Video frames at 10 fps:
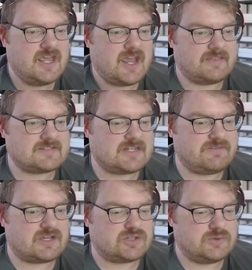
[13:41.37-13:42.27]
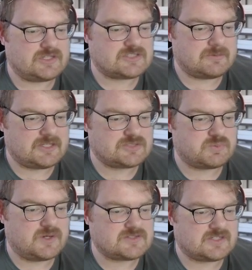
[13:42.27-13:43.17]
And that's not even including some of these
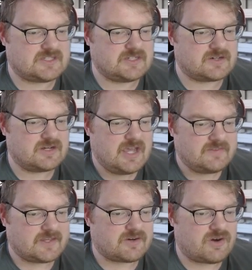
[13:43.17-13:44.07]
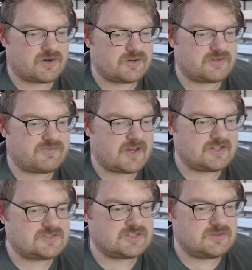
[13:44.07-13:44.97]
ones in here that are harder to
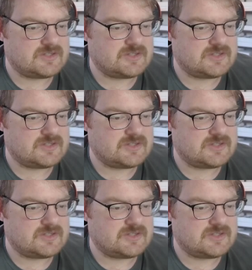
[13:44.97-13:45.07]
find too,